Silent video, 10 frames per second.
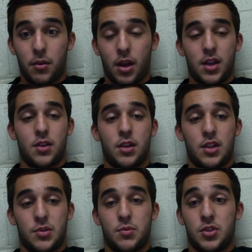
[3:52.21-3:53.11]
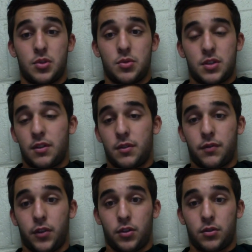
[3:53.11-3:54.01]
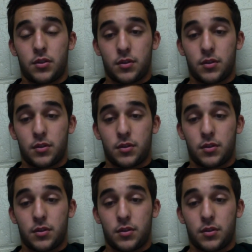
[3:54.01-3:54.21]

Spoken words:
as it was used for